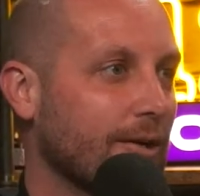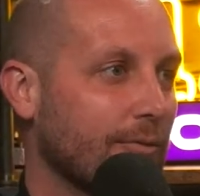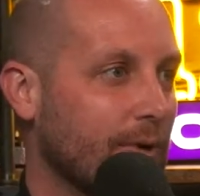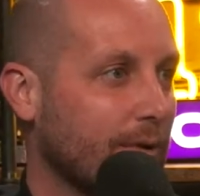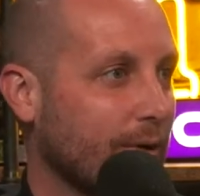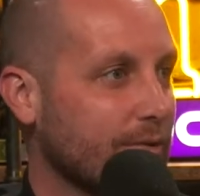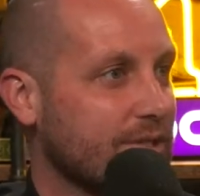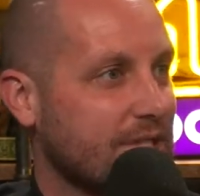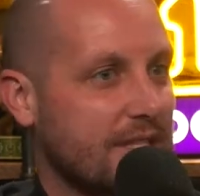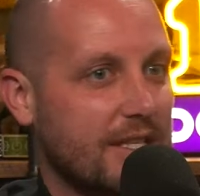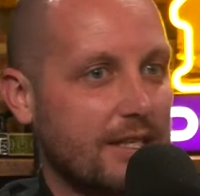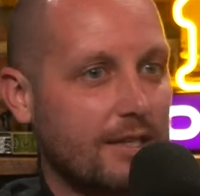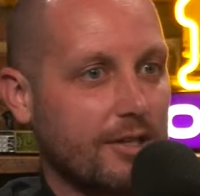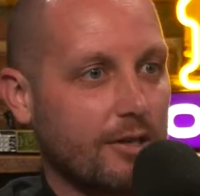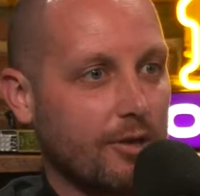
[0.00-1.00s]
We won't
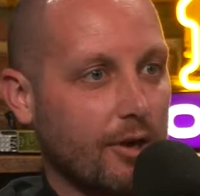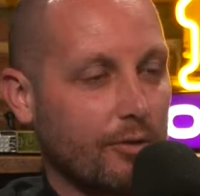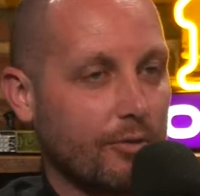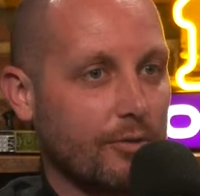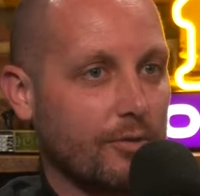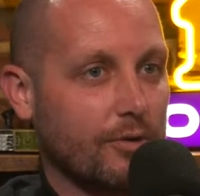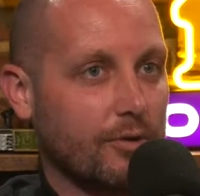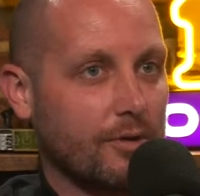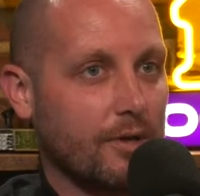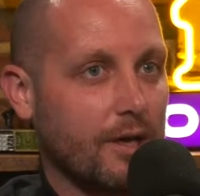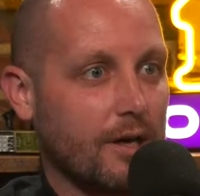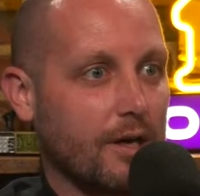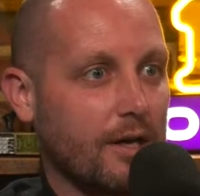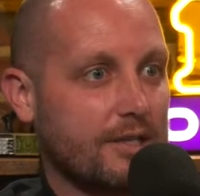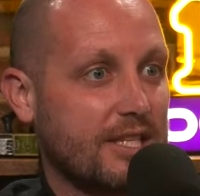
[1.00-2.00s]
see,
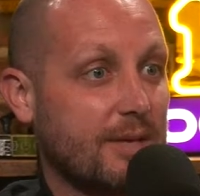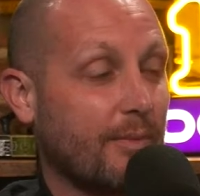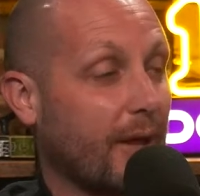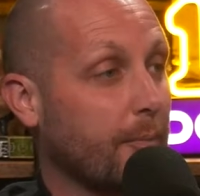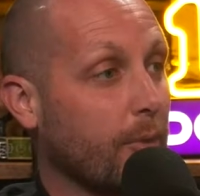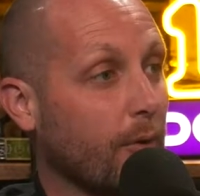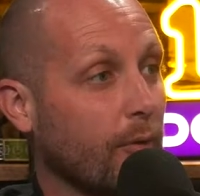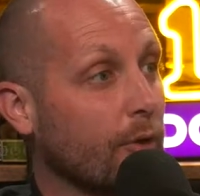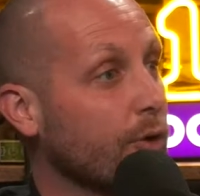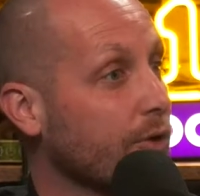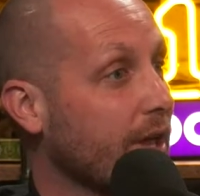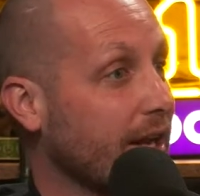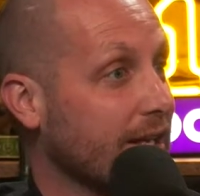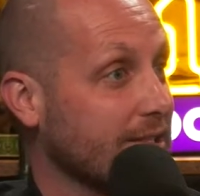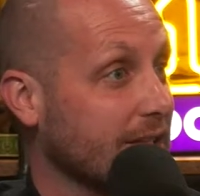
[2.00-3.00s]
a team like Peru
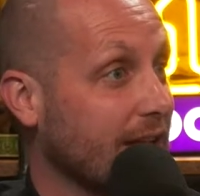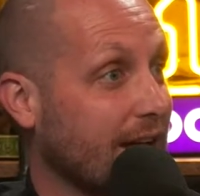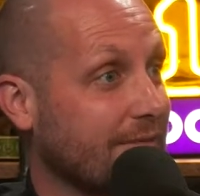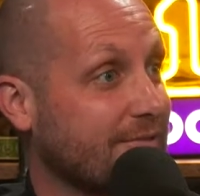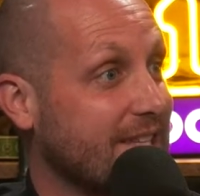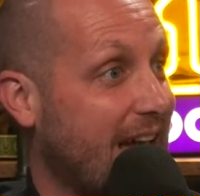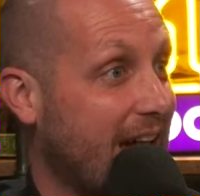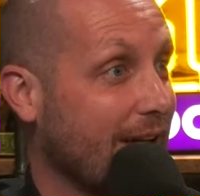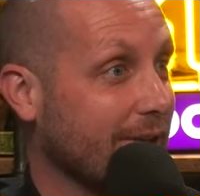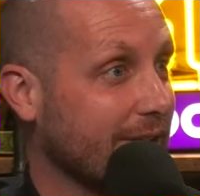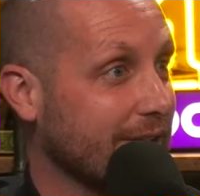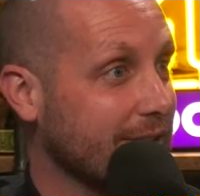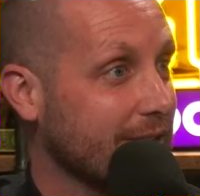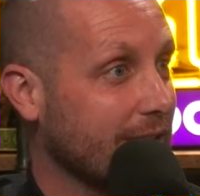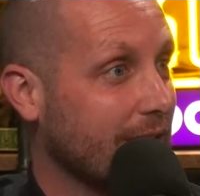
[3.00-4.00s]
that has a lot of
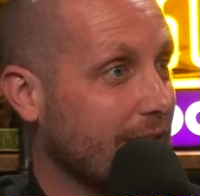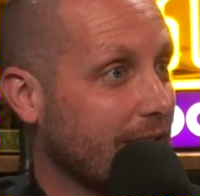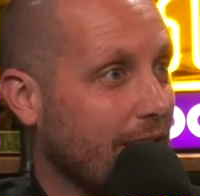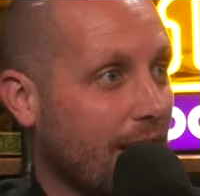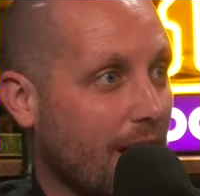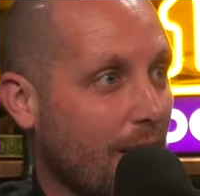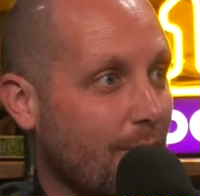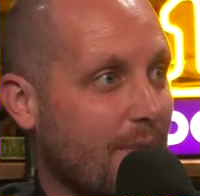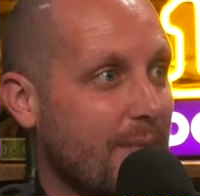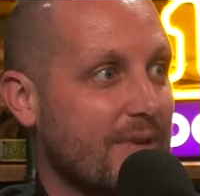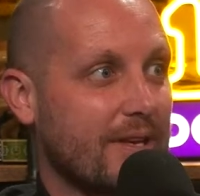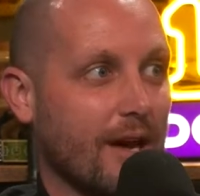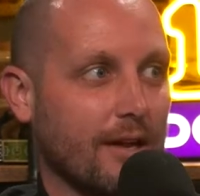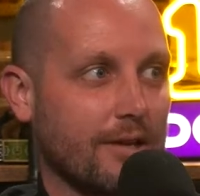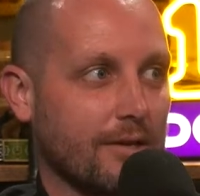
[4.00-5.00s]
talent, maybe
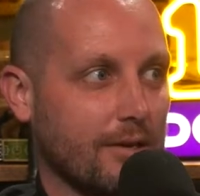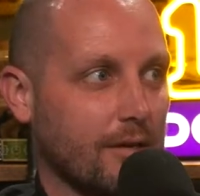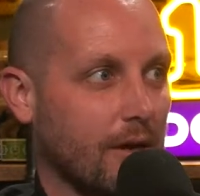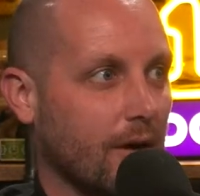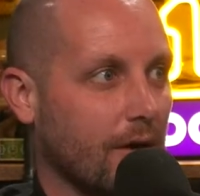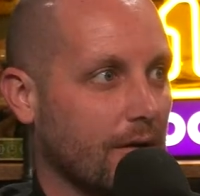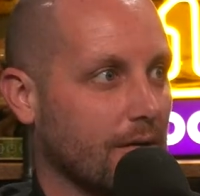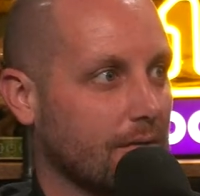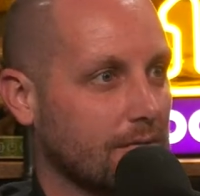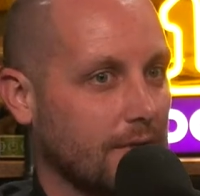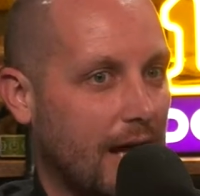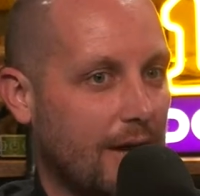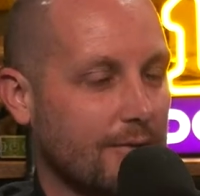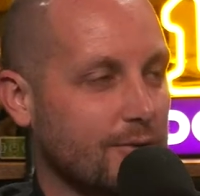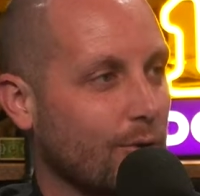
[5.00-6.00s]
not a
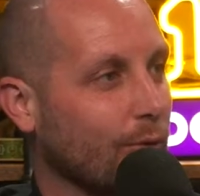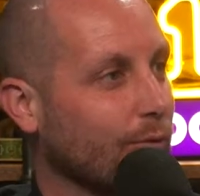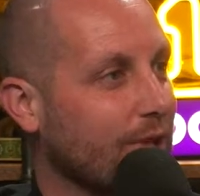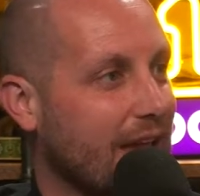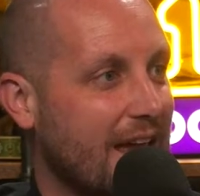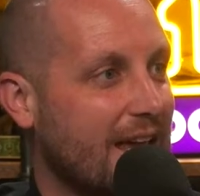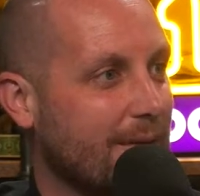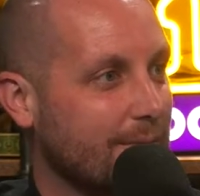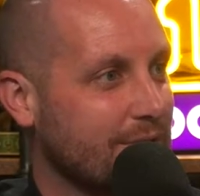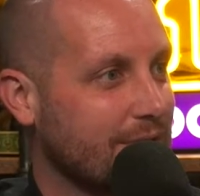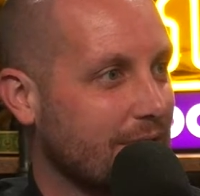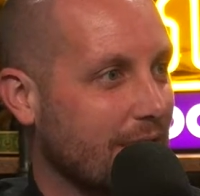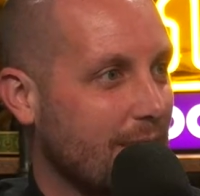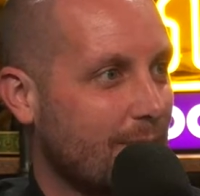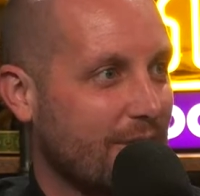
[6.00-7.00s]
household
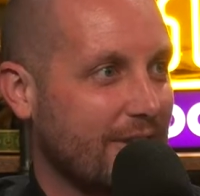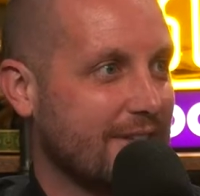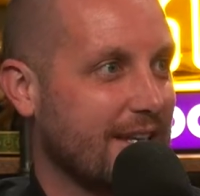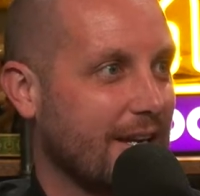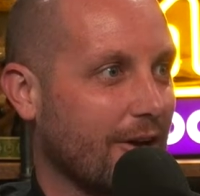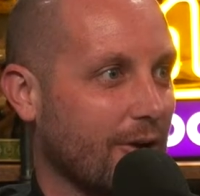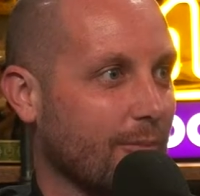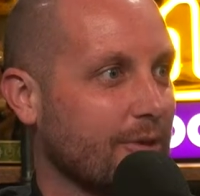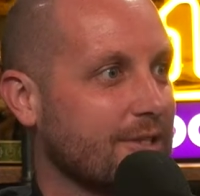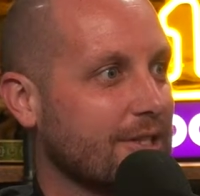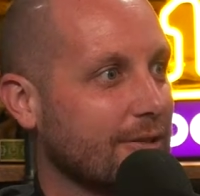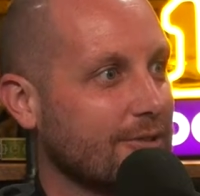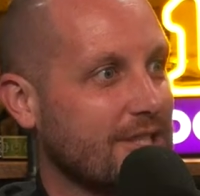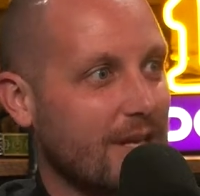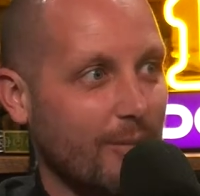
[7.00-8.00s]
names, but they take on a
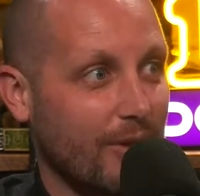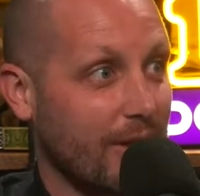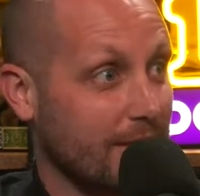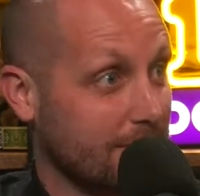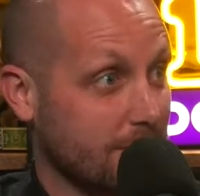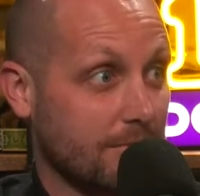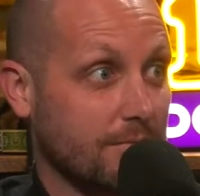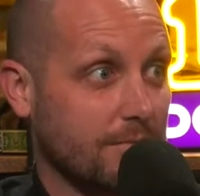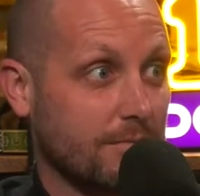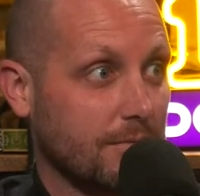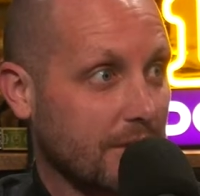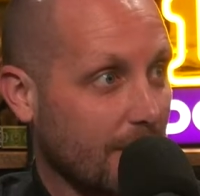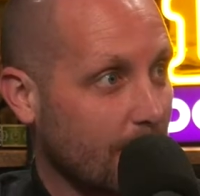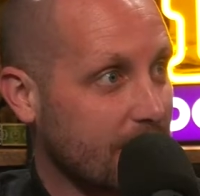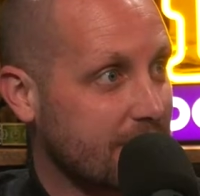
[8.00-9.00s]
Brazil team and they
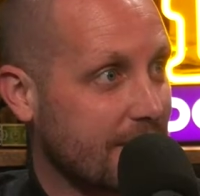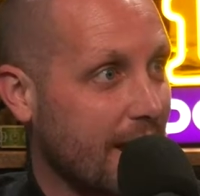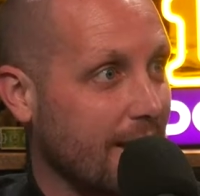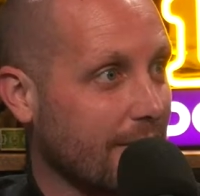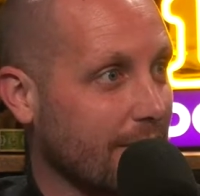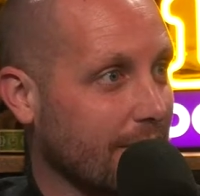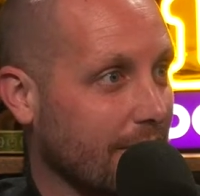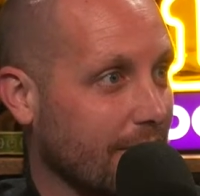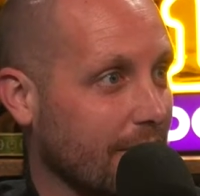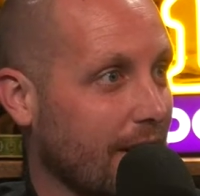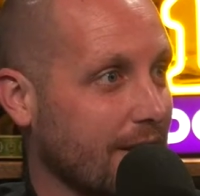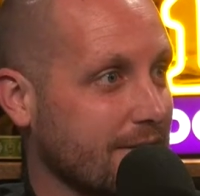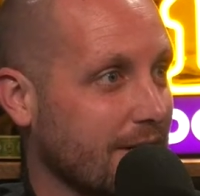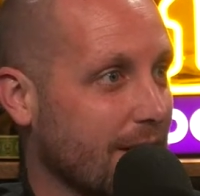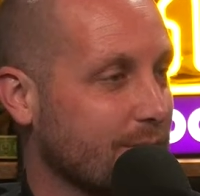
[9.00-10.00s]
give them a scare a
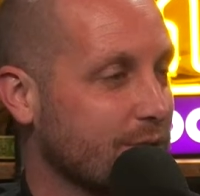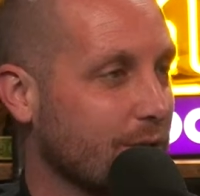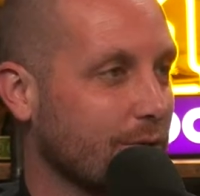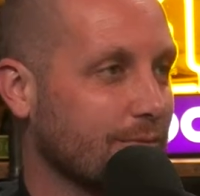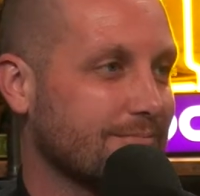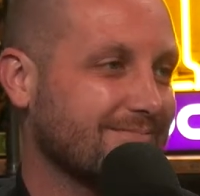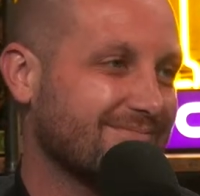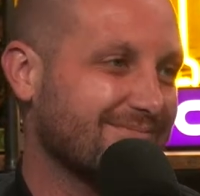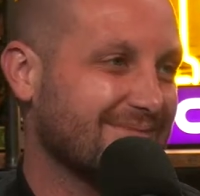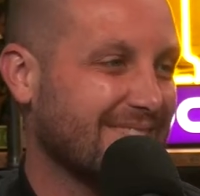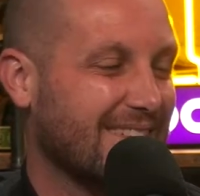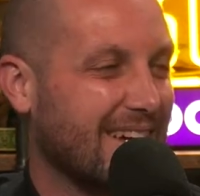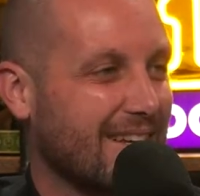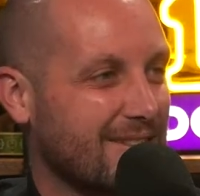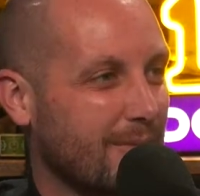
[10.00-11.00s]
lot of times. So,
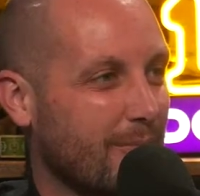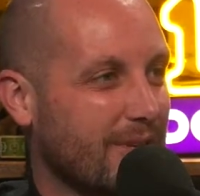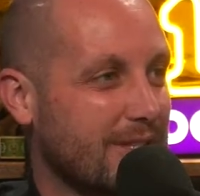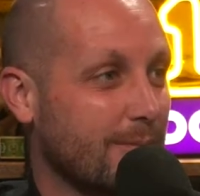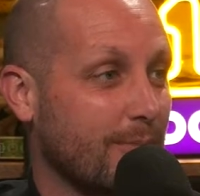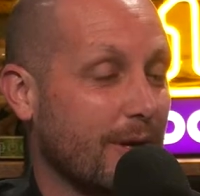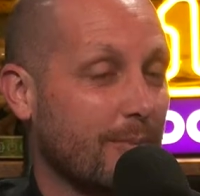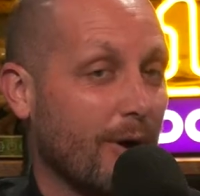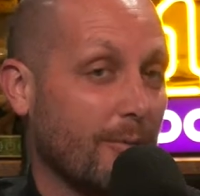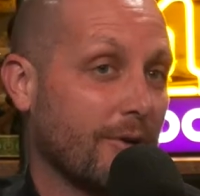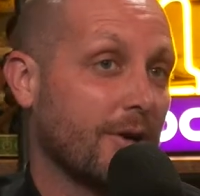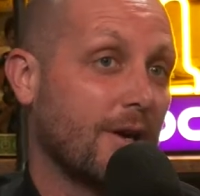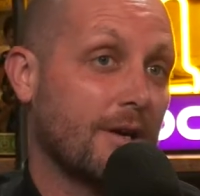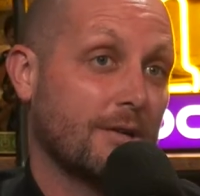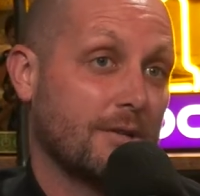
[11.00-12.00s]
yeah, it's a big bummer.